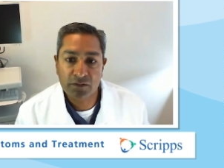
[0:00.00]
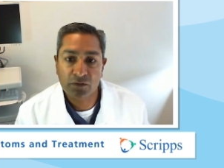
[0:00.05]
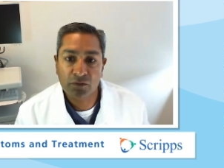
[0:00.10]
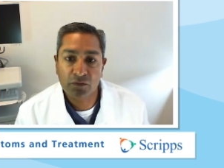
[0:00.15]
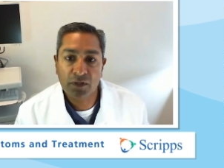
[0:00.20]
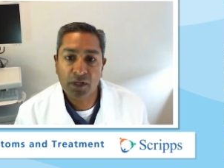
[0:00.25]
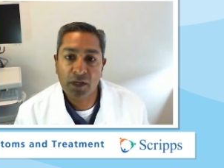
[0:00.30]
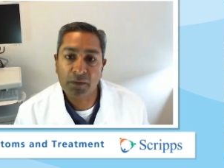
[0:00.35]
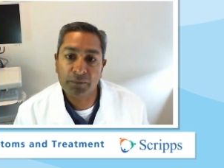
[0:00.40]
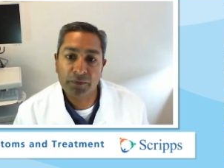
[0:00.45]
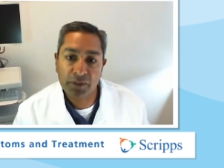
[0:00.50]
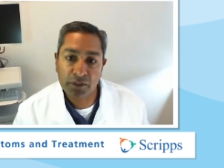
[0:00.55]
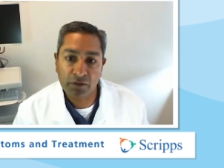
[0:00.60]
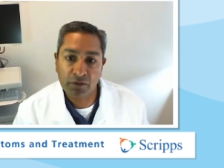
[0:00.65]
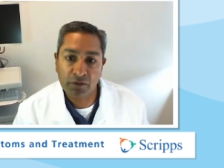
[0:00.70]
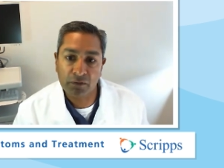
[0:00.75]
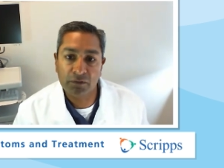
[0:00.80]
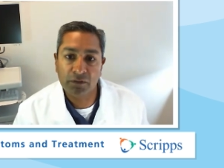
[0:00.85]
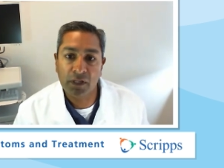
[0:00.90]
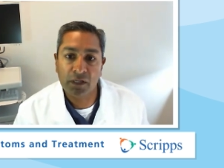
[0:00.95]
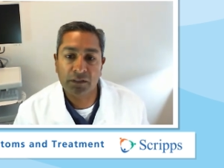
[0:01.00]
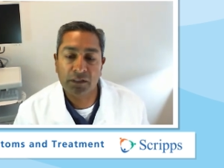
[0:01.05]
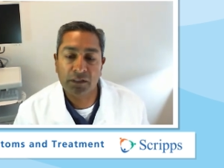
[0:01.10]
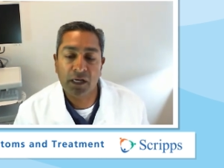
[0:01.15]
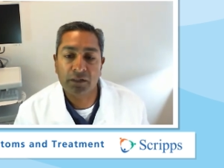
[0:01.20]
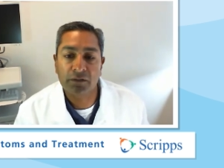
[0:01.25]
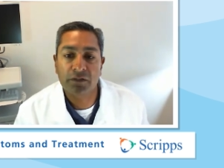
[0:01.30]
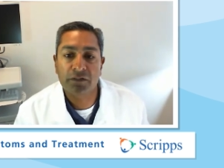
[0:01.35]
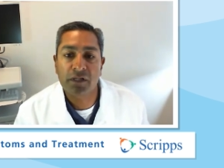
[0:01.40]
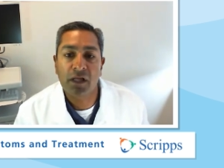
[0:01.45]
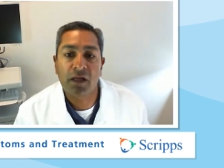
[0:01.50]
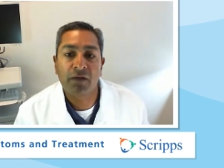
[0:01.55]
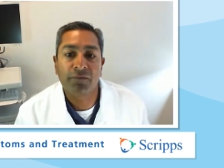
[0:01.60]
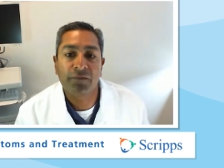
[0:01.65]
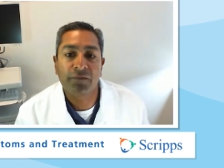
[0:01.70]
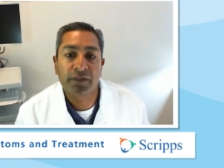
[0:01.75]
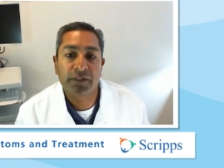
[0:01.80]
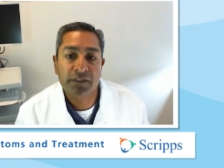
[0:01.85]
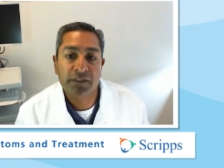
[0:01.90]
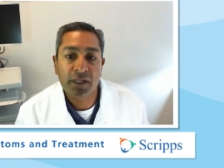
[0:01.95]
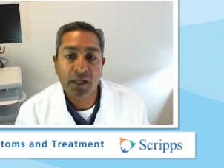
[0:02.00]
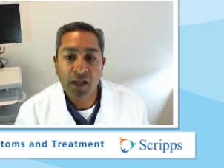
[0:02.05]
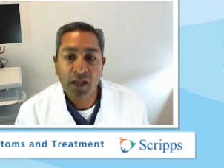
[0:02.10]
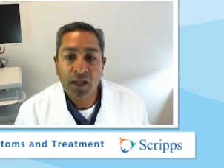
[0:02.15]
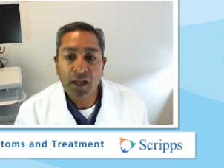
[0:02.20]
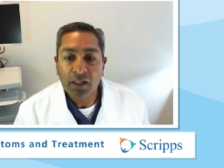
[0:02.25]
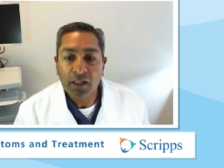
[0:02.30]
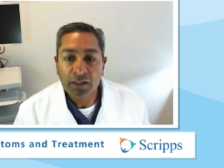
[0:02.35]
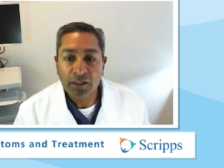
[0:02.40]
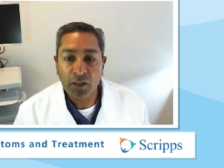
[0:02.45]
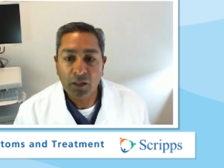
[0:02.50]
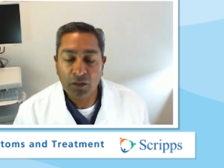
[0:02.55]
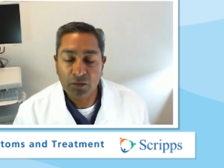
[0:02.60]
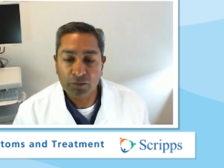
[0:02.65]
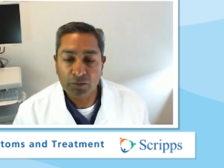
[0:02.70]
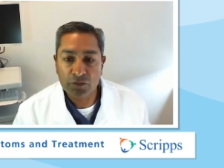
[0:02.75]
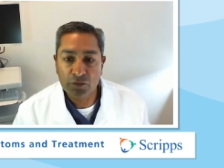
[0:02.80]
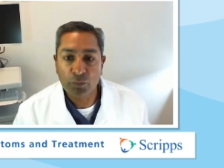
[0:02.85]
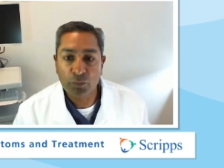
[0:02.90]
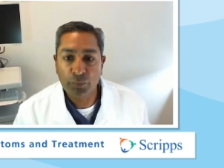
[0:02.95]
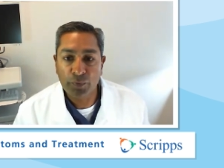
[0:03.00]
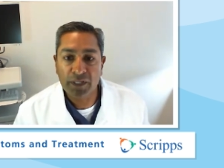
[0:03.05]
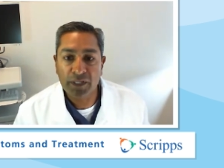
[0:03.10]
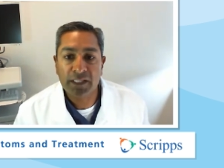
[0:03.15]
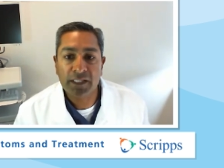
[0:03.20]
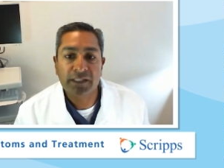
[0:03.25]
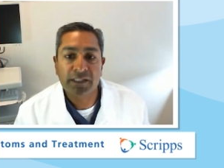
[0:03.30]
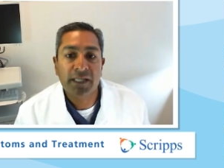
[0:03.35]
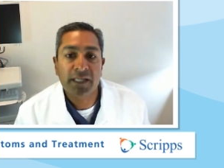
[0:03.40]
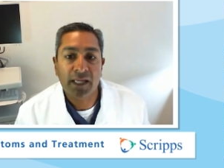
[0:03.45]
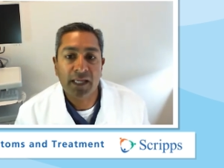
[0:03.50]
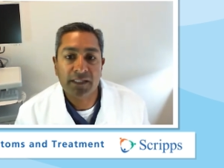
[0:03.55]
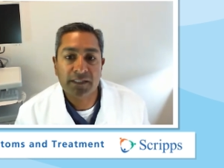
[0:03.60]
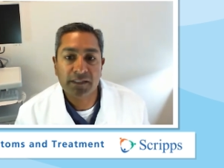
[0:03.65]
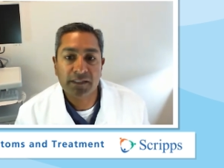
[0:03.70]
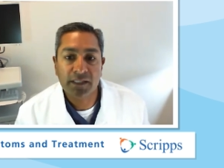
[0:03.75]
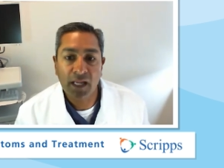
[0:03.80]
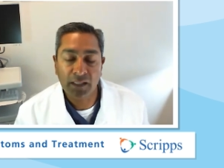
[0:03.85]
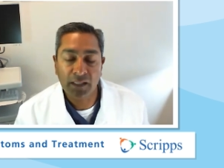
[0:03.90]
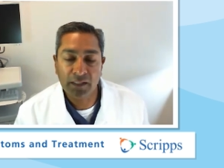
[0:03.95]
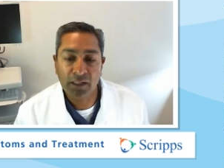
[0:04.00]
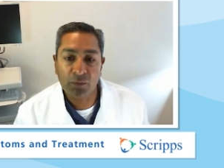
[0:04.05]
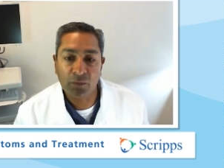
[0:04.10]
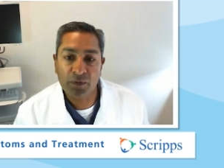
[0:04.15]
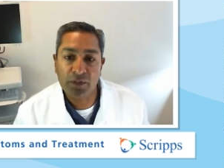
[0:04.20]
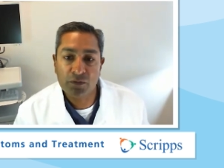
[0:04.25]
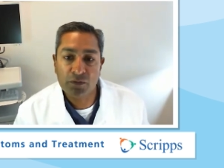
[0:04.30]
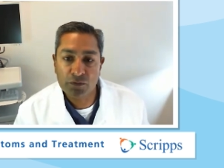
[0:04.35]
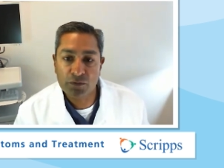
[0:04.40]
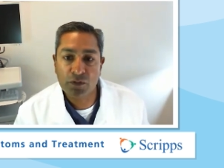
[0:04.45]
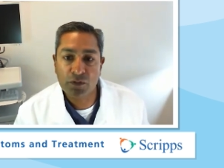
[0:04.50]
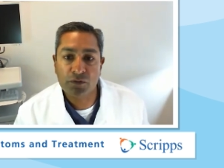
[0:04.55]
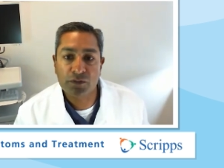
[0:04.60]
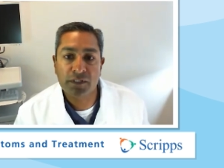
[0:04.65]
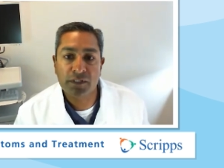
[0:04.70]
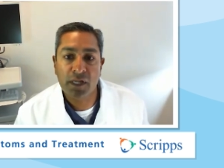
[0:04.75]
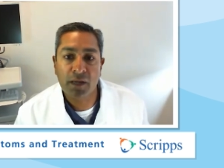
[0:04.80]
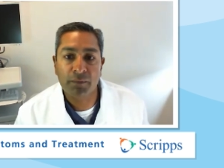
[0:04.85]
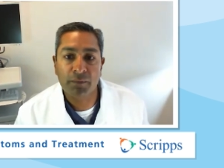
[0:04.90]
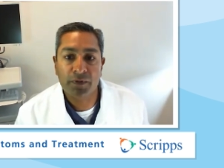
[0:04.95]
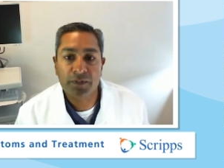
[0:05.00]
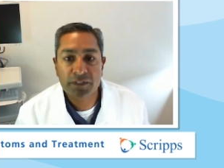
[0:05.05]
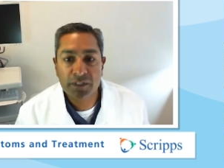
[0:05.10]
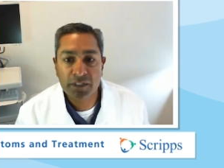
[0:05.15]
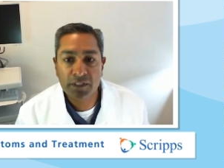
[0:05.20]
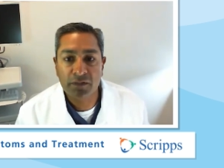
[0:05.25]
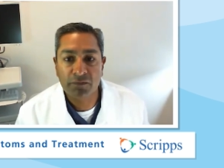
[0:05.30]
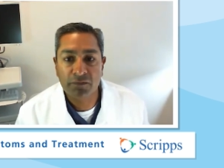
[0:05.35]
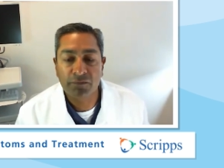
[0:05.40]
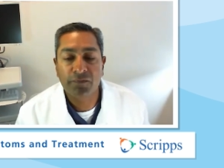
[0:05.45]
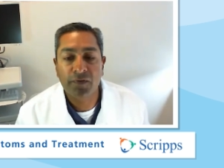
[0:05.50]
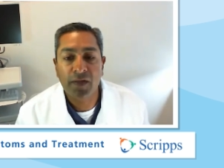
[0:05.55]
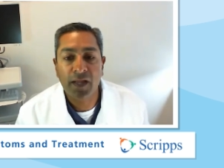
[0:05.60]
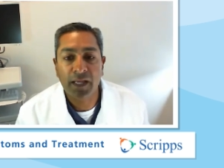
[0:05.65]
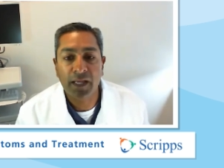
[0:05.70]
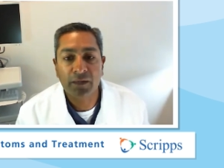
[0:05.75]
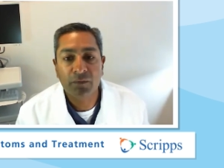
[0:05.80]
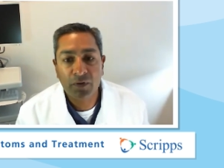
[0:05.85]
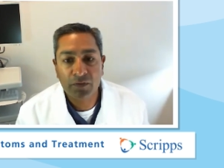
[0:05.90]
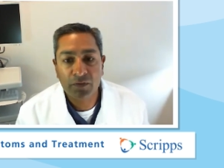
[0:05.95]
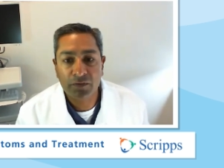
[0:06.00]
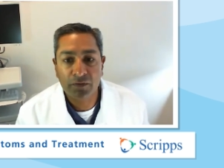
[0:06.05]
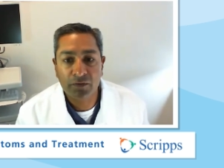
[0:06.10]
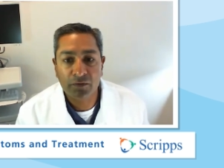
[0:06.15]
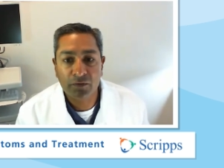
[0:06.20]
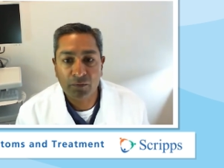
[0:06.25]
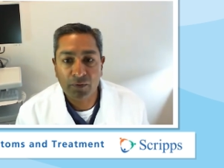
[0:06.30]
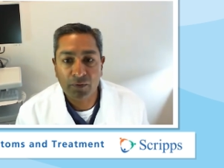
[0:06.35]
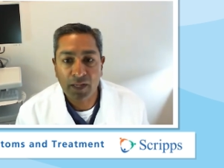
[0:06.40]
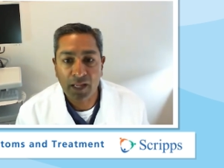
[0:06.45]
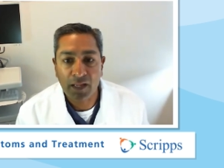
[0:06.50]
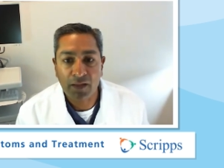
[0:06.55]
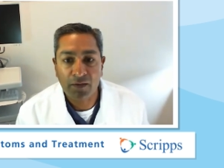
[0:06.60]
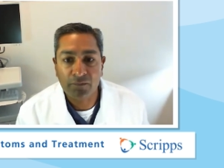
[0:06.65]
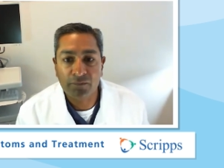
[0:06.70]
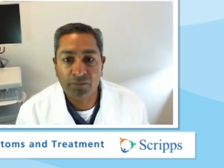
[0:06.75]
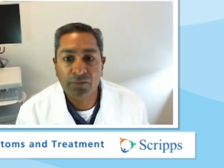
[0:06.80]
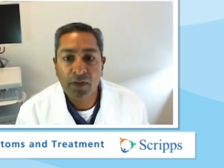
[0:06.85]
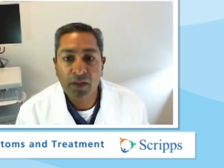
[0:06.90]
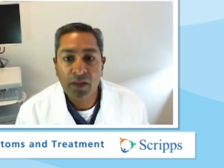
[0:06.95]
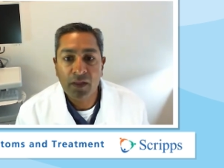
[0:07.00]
So, you come to your lung doctor's office, they'll do breathing tests, and then we use those numbers to define whether you have